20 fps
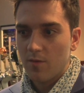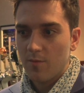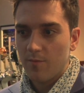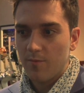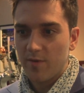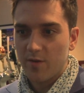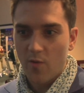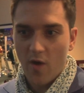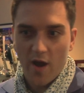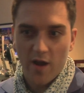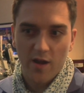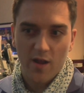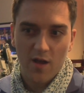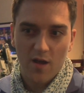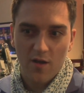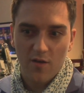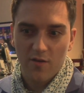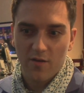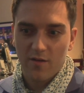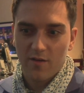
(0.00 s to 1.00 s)
But right
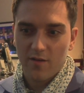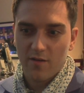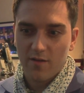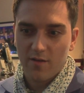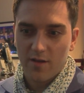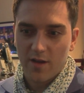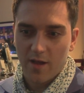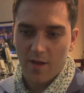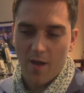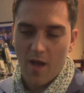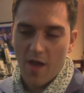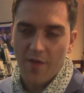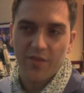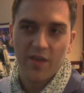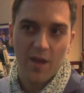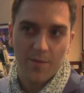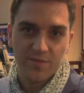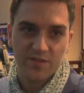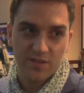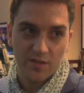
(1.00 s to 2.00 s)
now, I
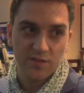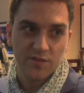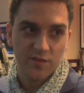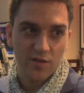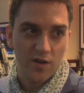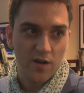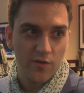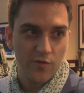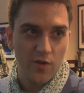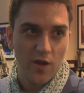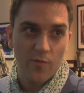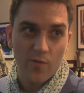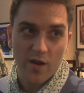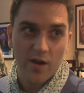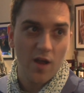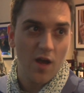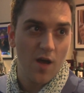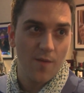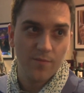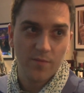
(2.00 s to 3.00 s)
think I'm sincere, and right
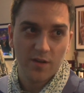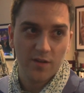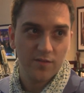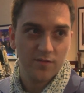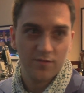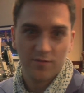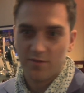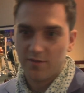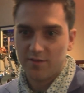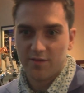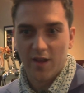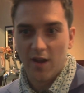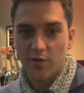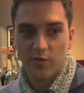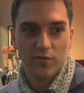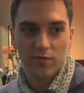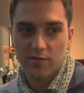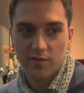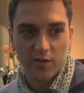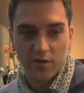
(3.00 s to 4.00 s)
now I'm gonna tell
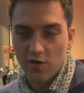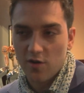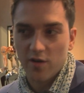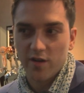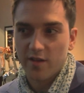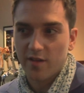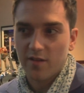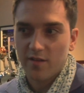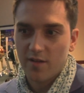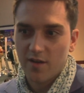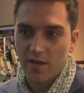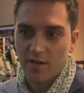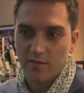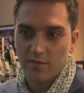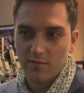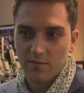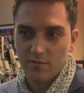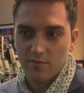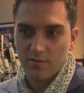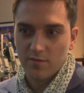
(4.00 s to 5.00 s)
you clearly,
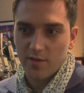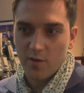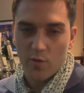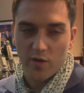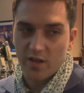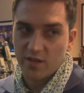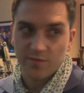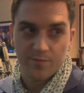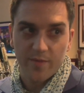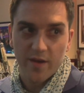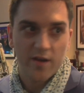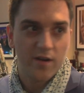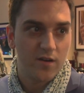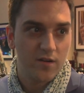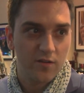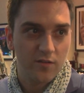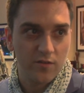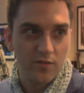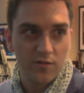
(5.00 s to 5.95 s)
they were just better,